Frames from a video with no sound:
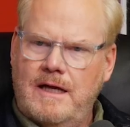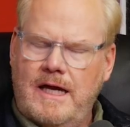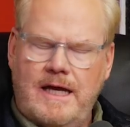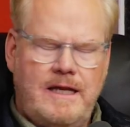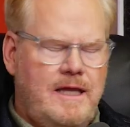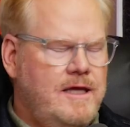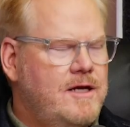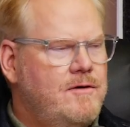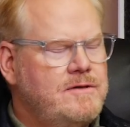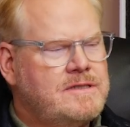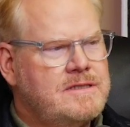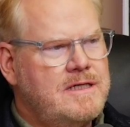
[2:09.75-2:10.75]
And, you know,
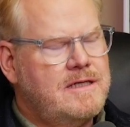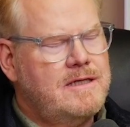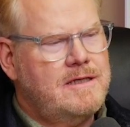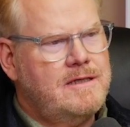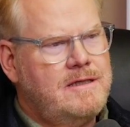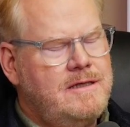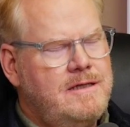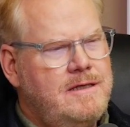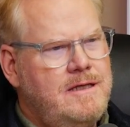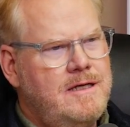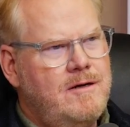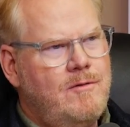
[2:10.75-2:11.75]
it's like, it's,
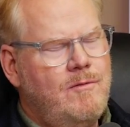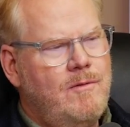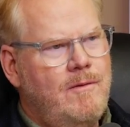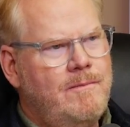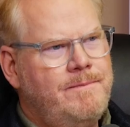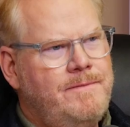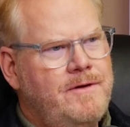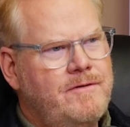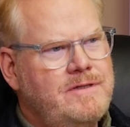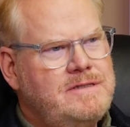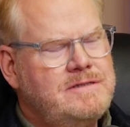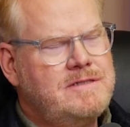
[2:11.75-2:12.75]
you know, there
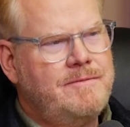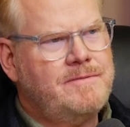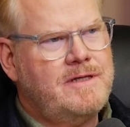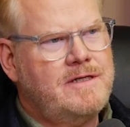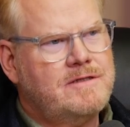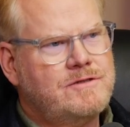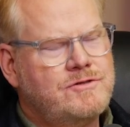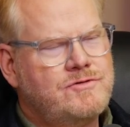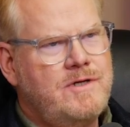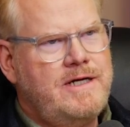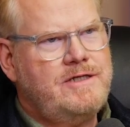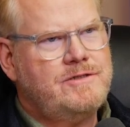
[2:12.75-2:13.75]
is something
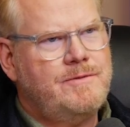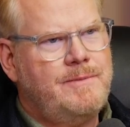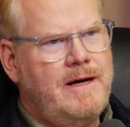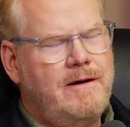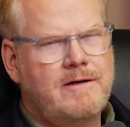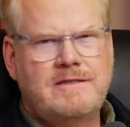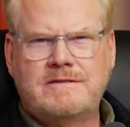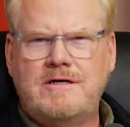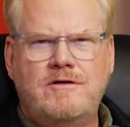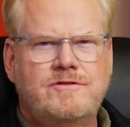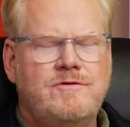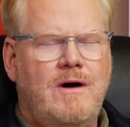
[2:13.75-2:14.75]
strange about because
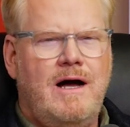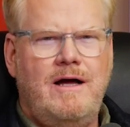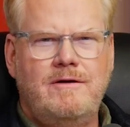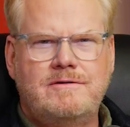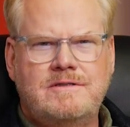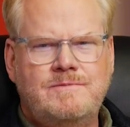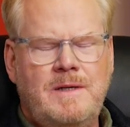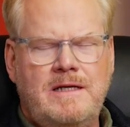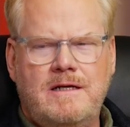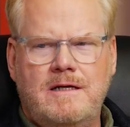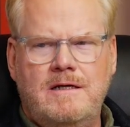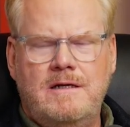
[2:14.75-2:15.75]
also I
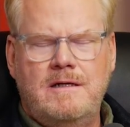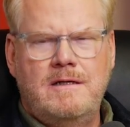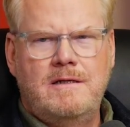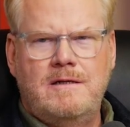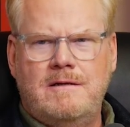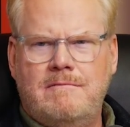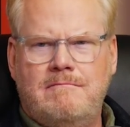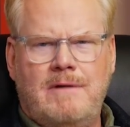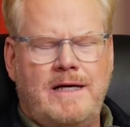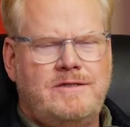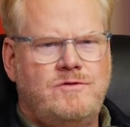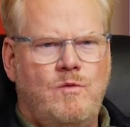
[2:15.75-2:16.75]
spent
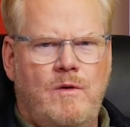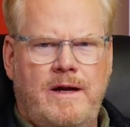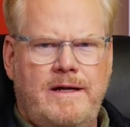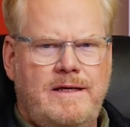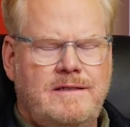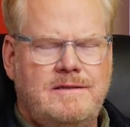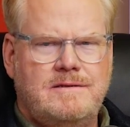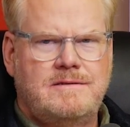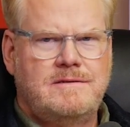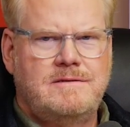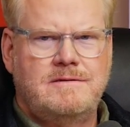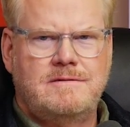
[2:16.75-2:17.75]
my 20s
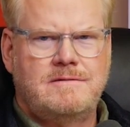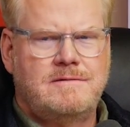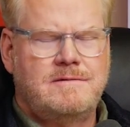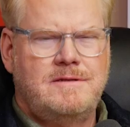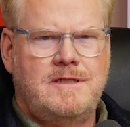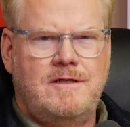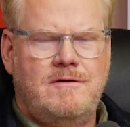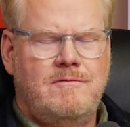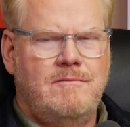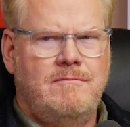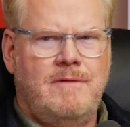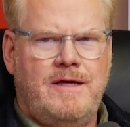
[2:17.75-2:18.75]
and, you
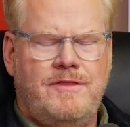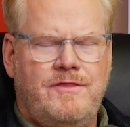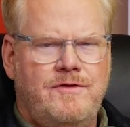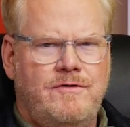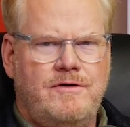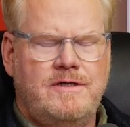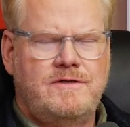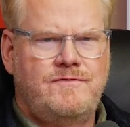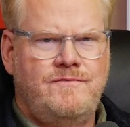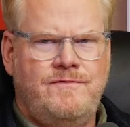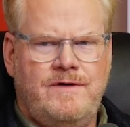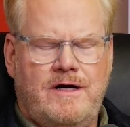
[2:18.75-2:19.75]
know, my 30s
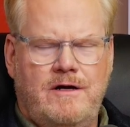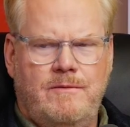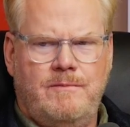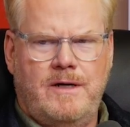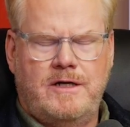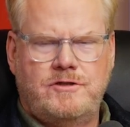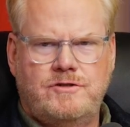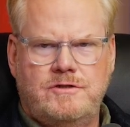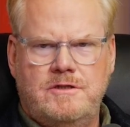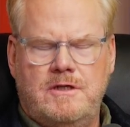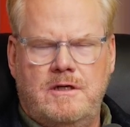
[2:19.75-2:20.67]
very much